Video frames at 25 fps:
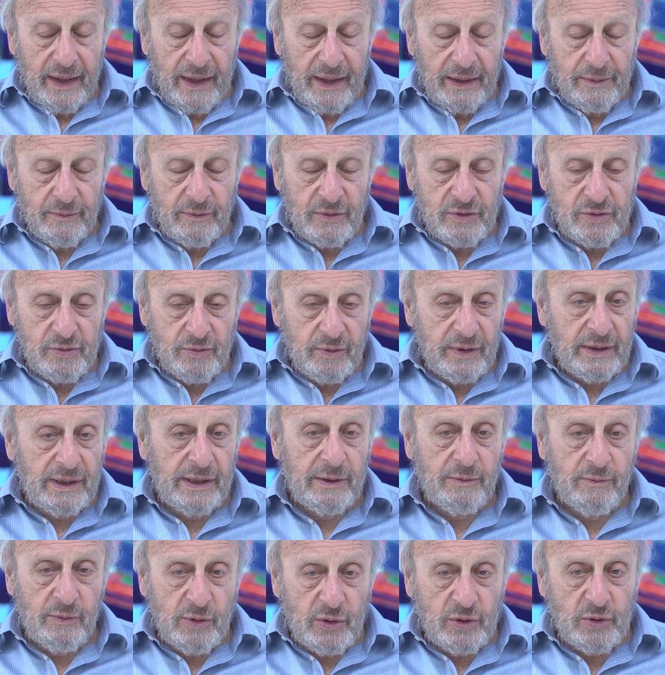it was
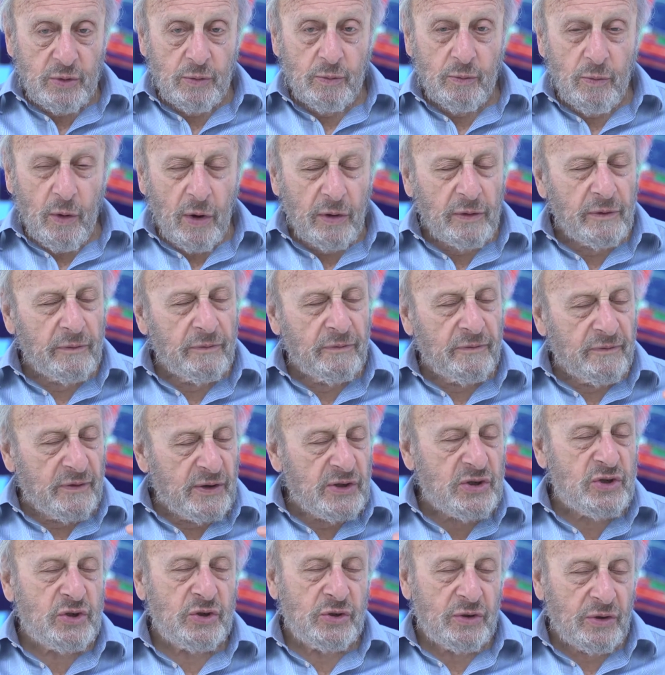really what
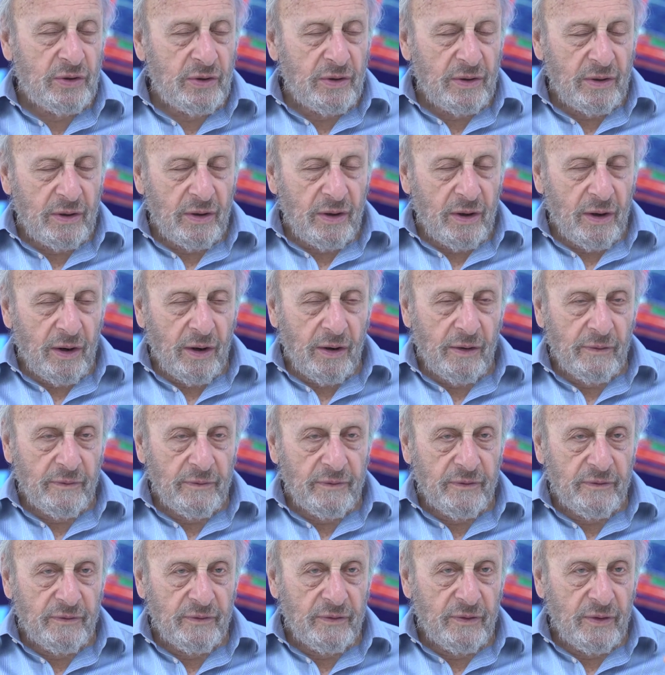vision
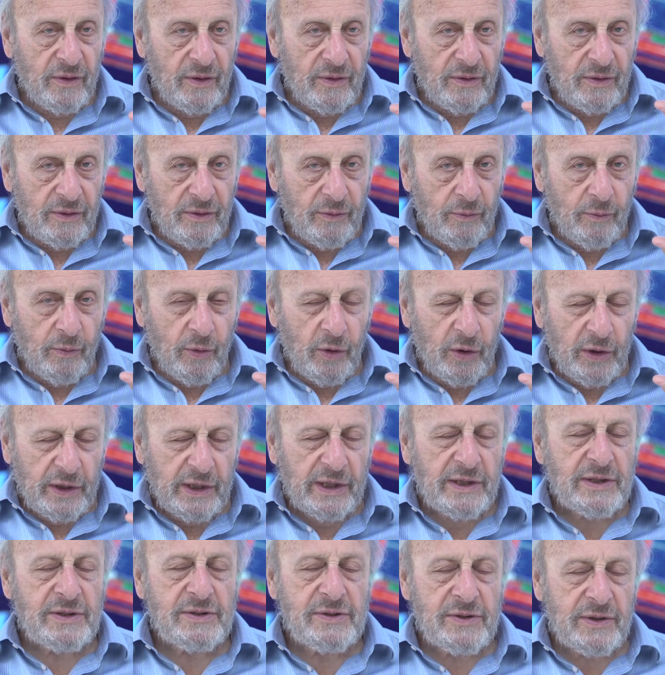of the
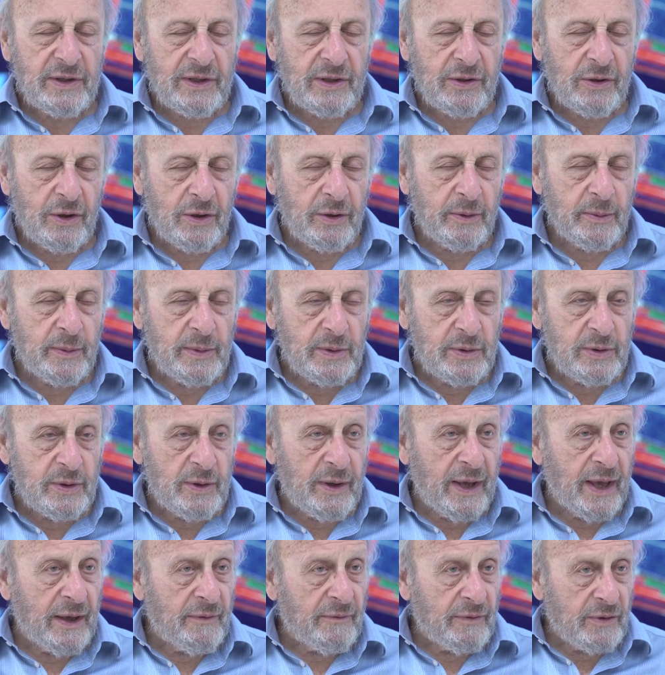workings of the economy do you
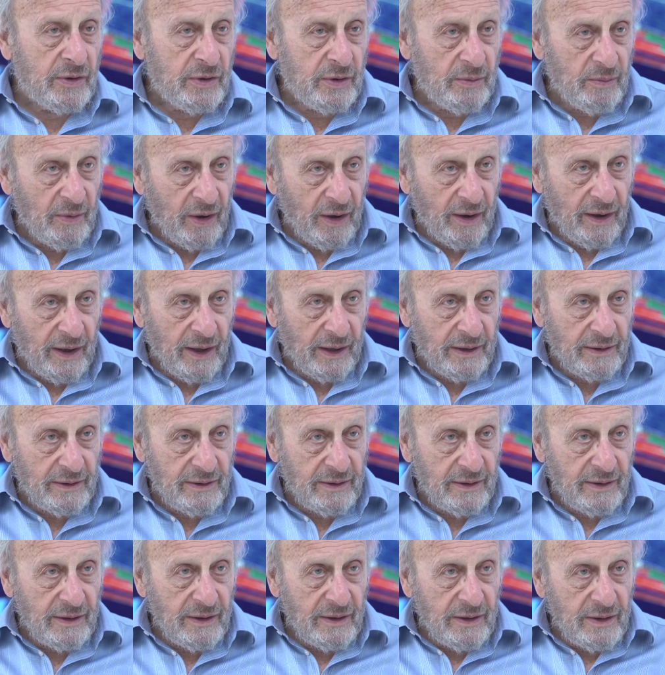have in your mind?
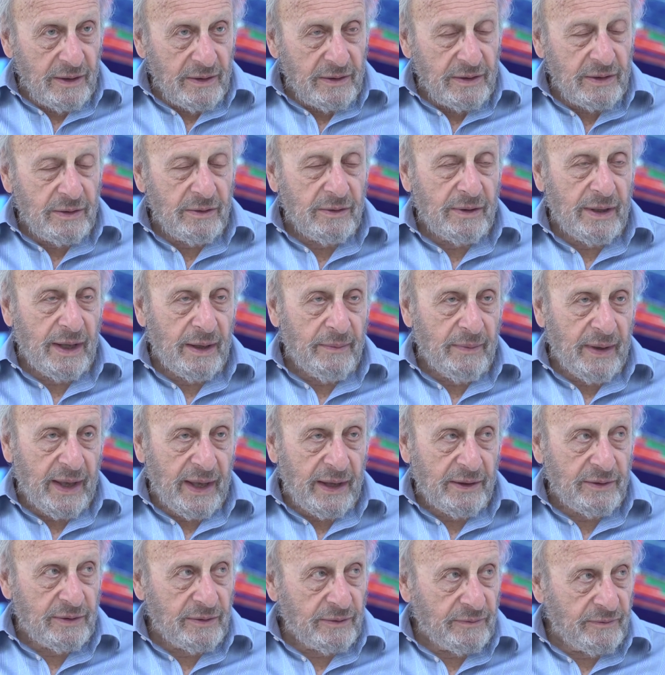Do you come
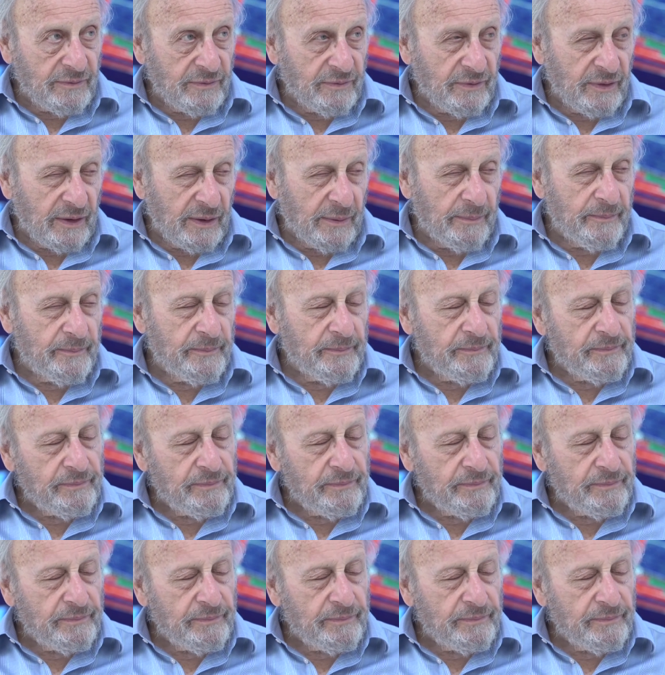out of